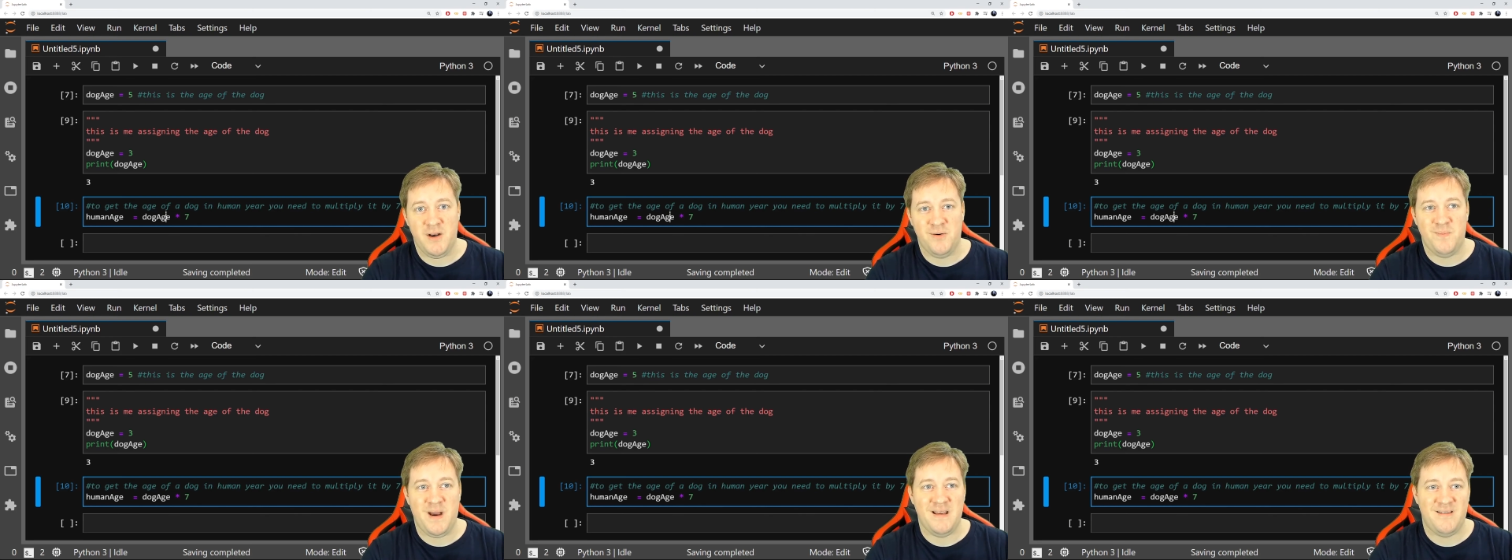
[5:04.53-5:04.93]

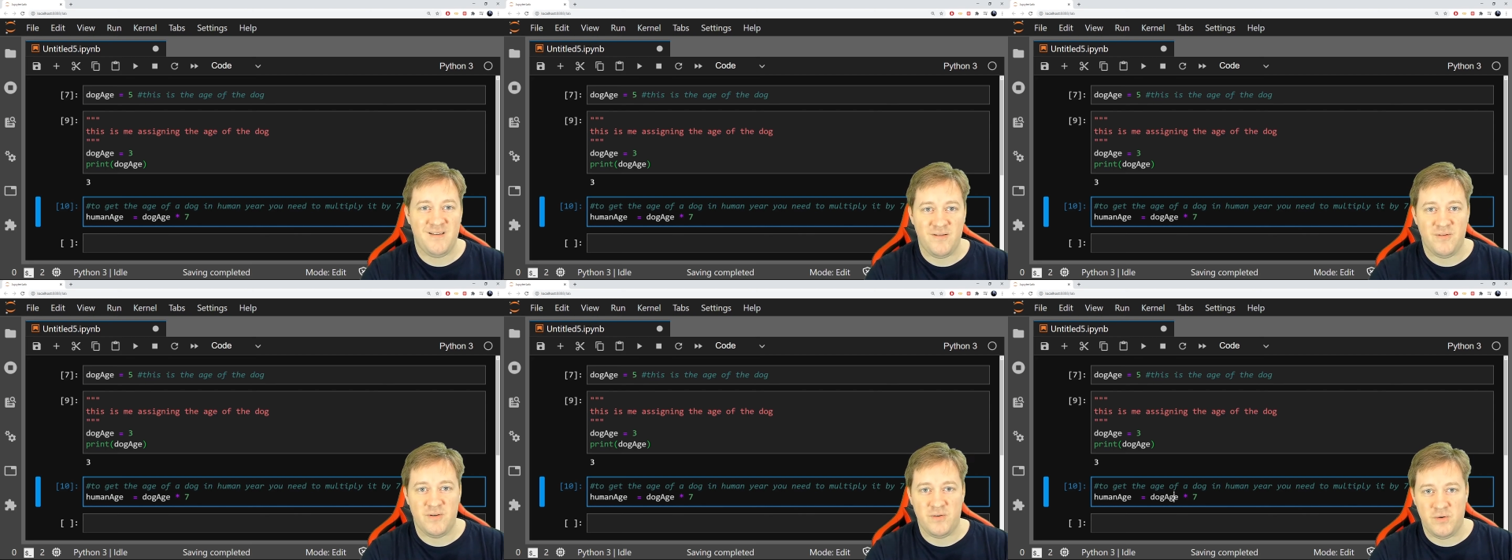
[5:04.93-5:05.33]
by
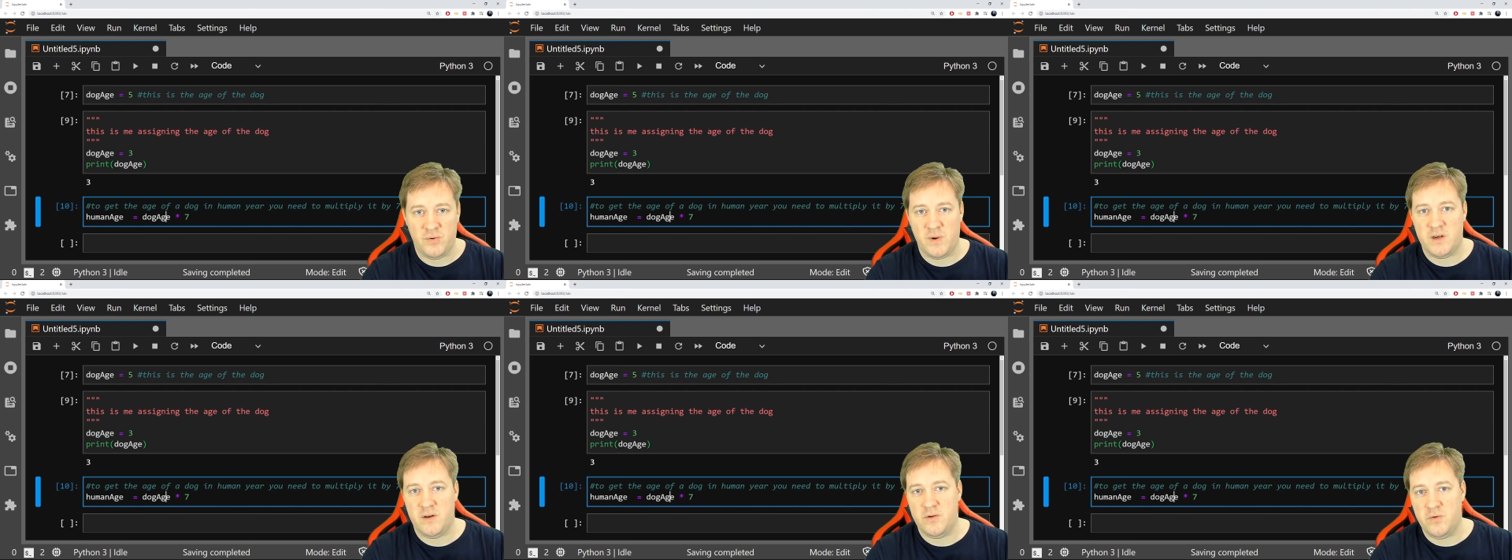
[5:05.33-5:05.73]
7 to
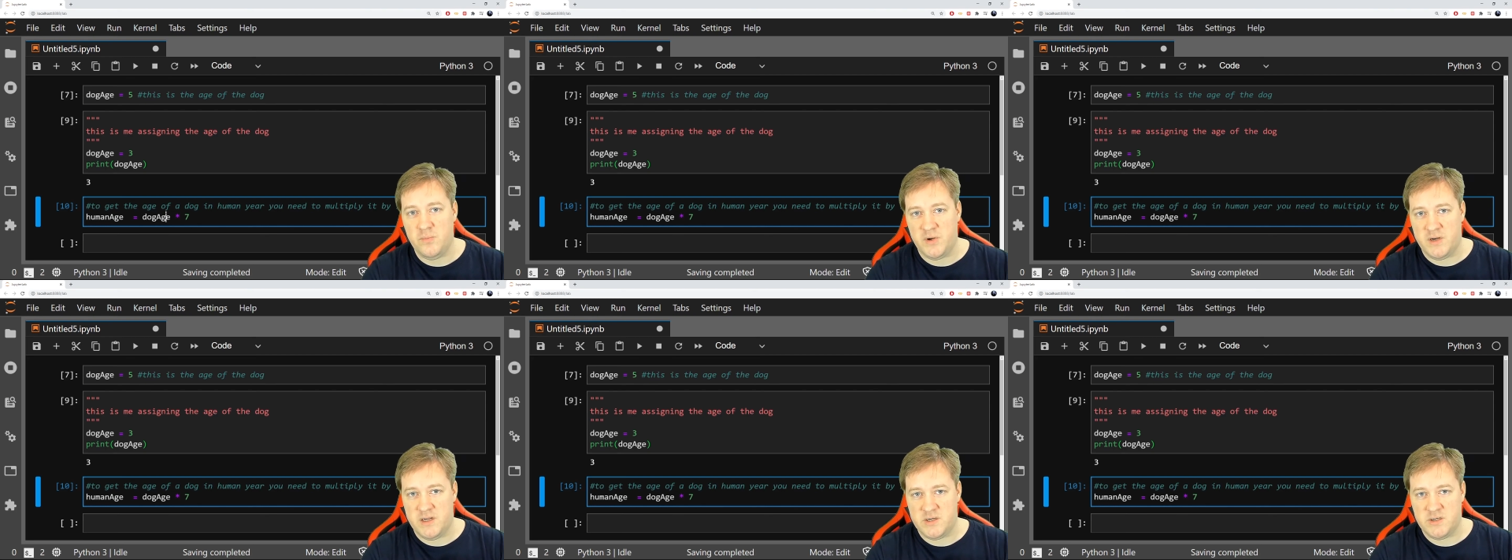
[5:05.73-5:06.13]
create a
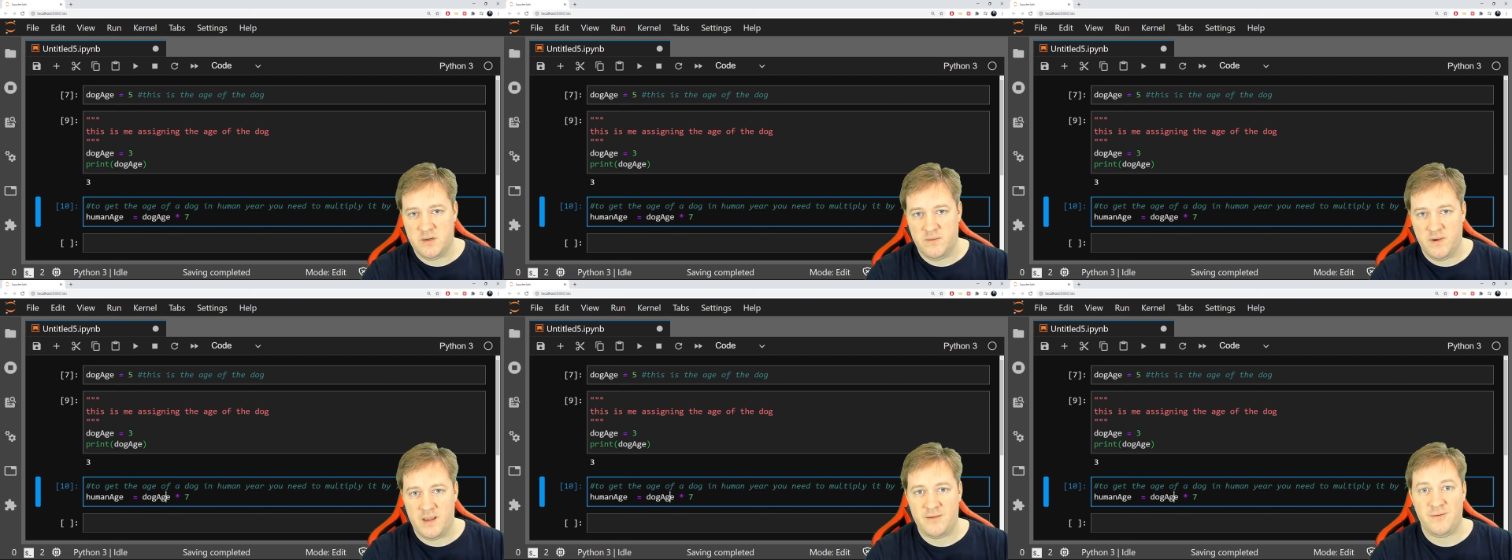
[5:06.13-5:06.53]
human age, right?